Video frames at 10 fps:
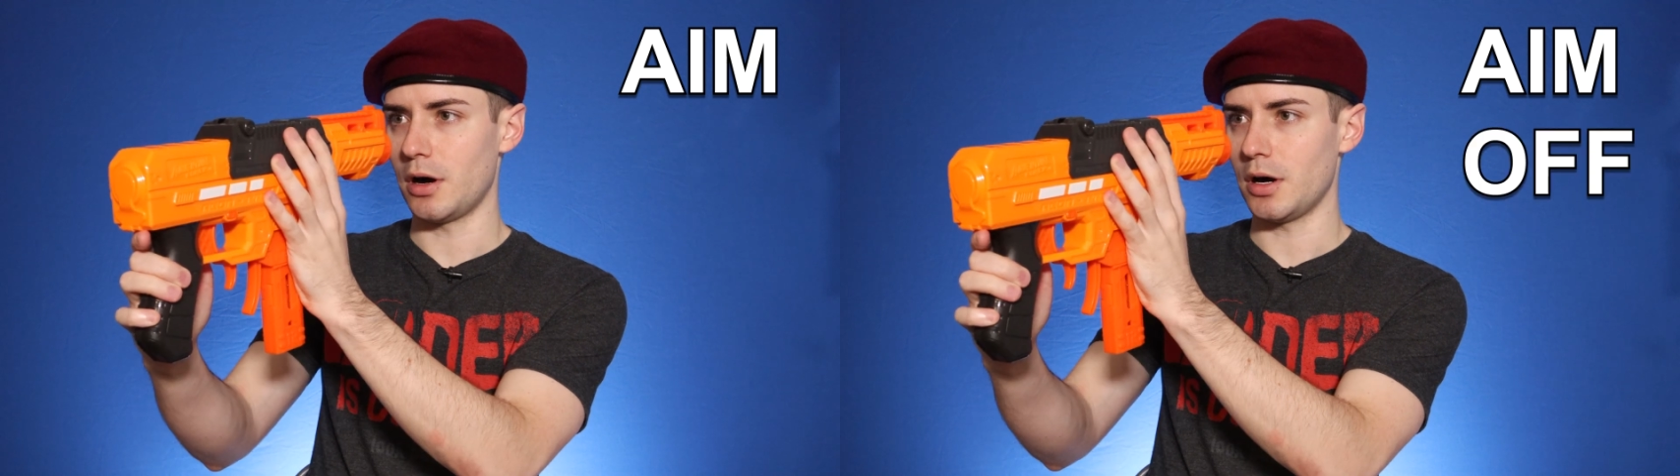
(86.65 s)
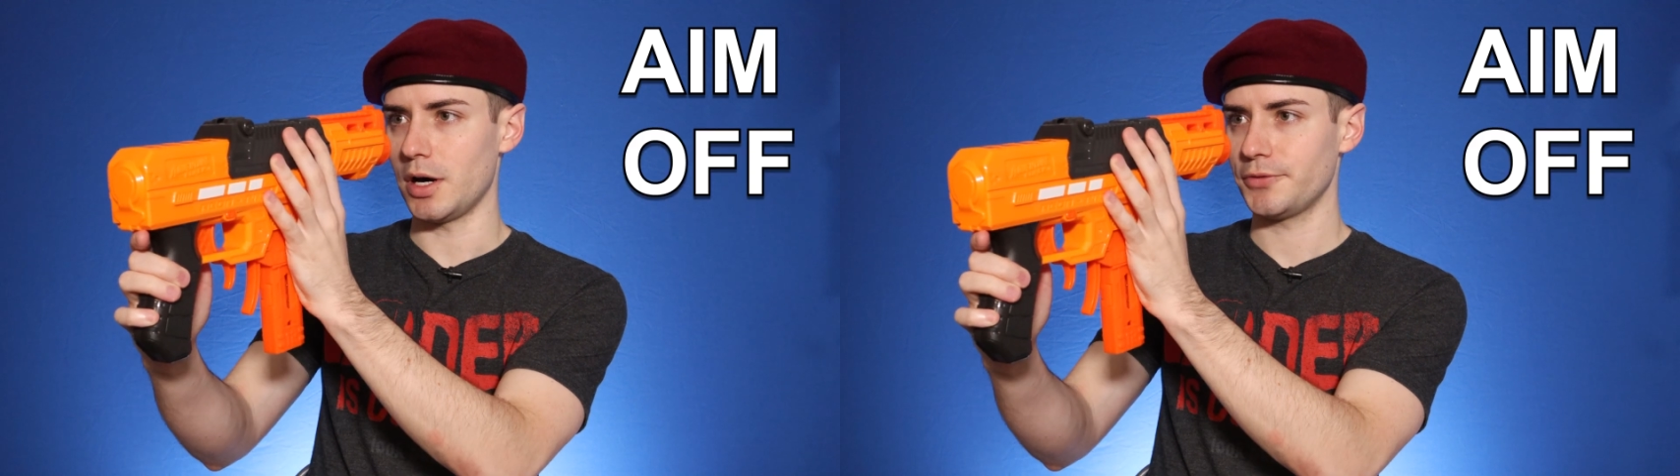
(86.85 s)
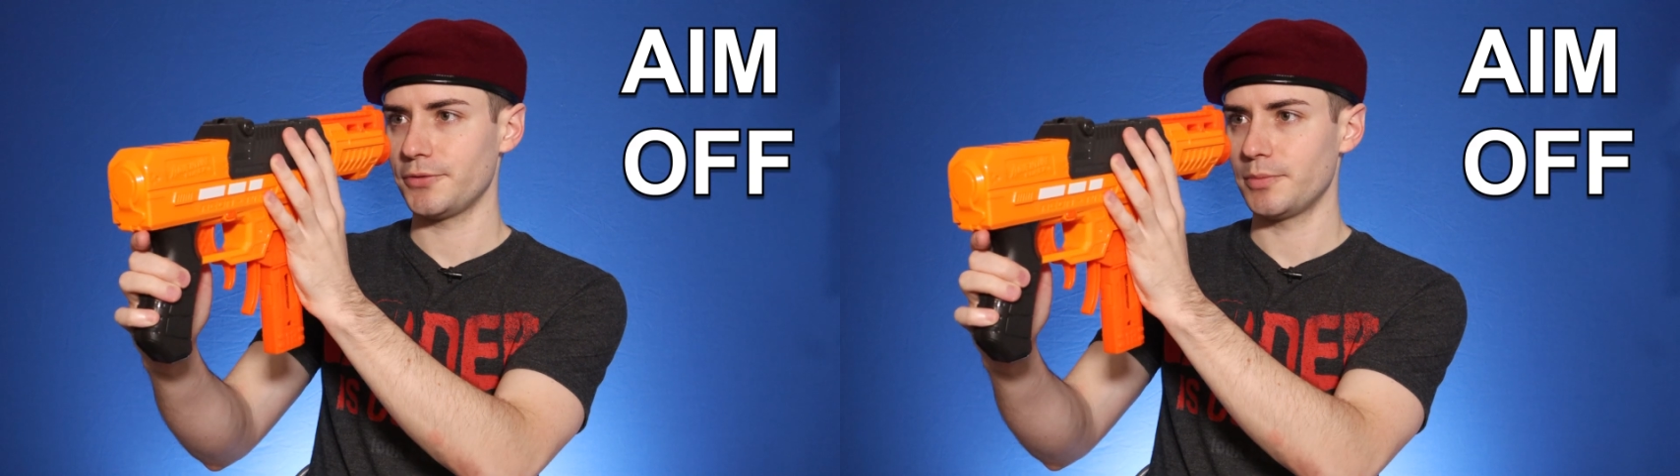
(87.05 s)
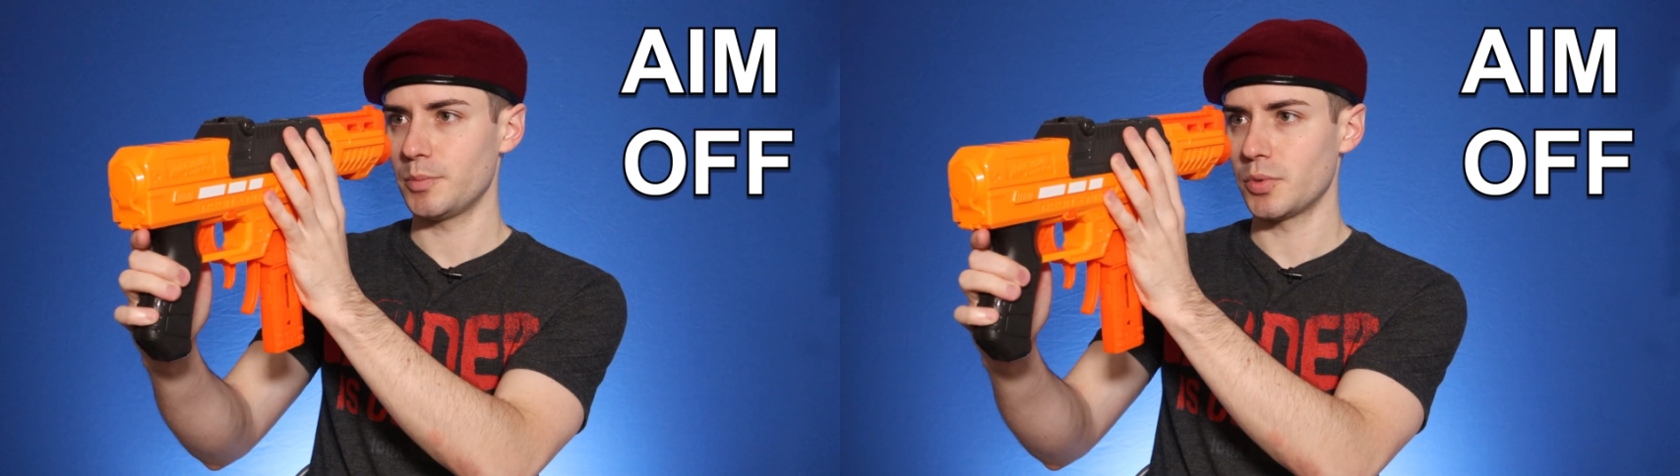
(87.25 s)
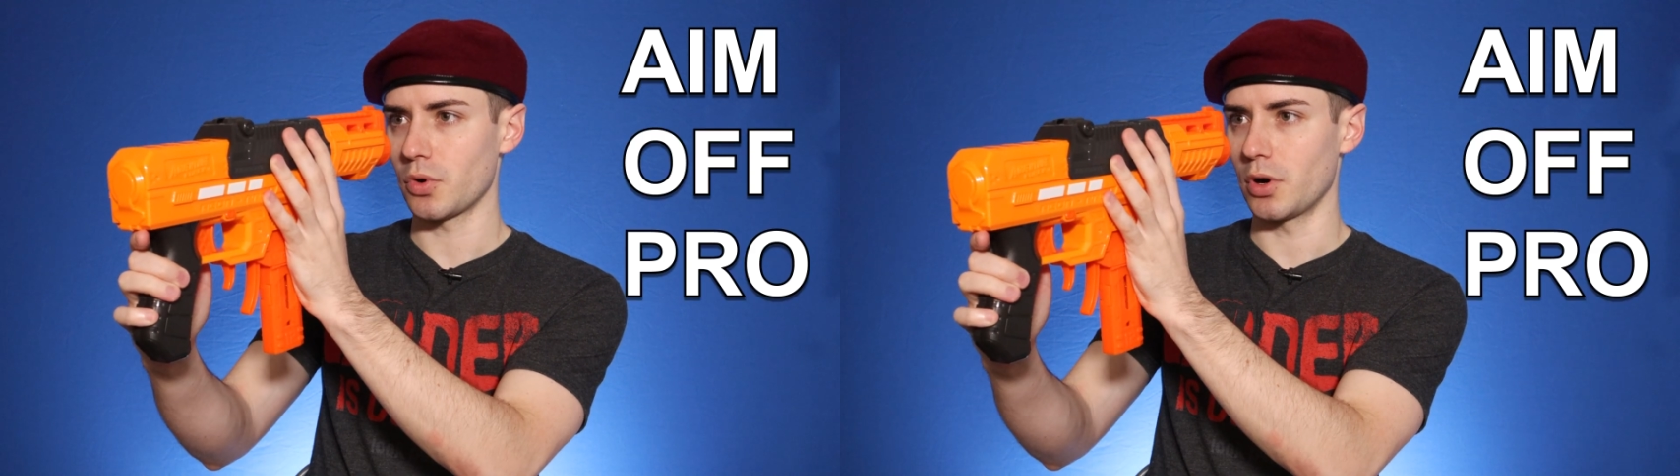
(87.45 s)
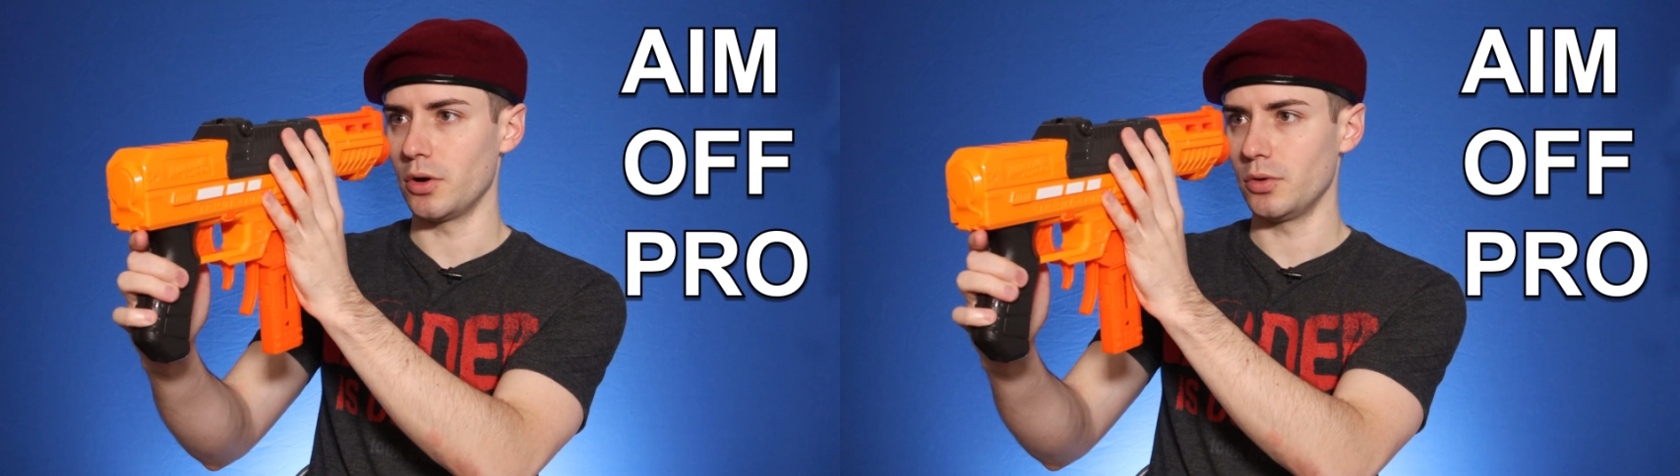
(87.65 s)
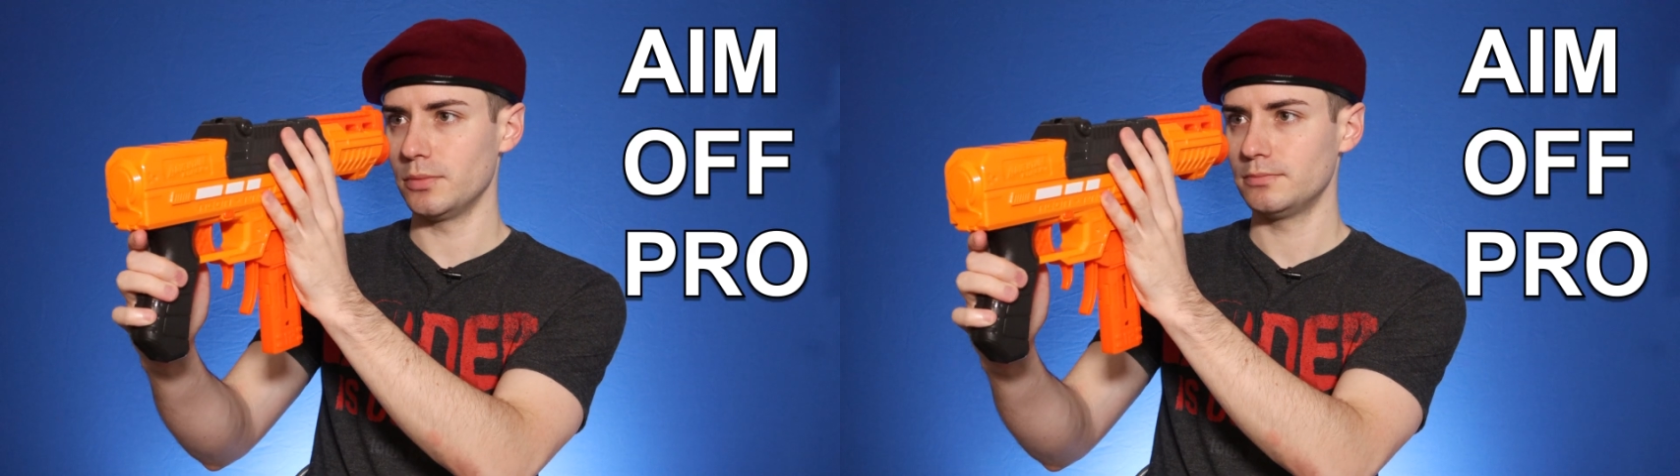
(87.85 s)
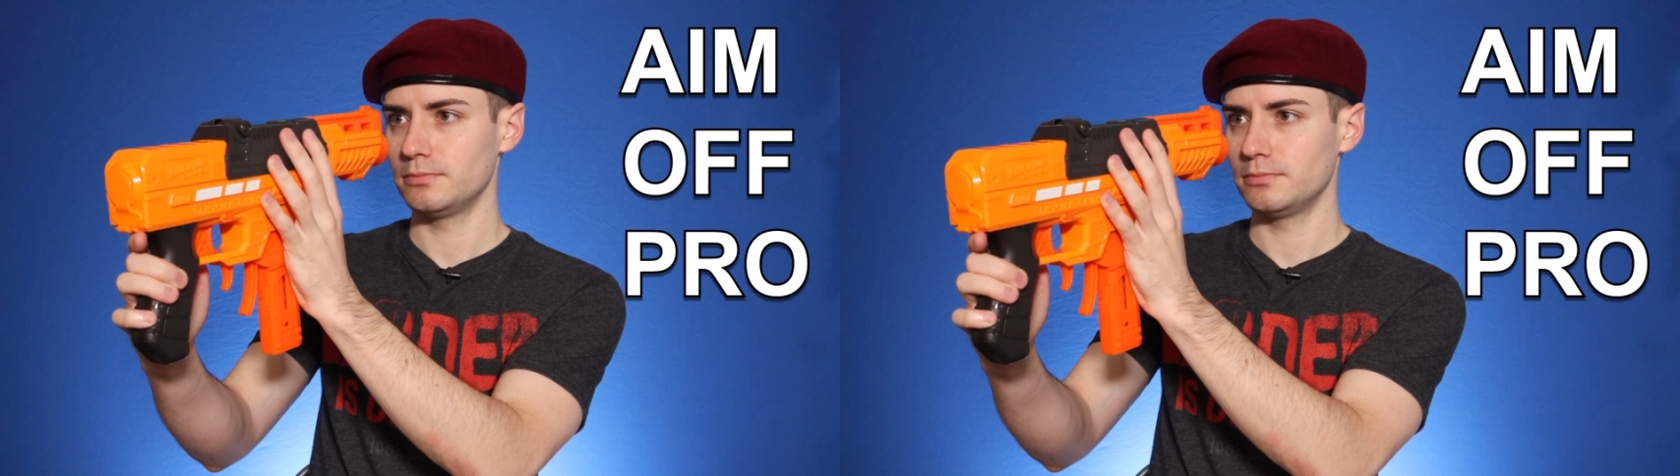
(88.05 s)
off pro.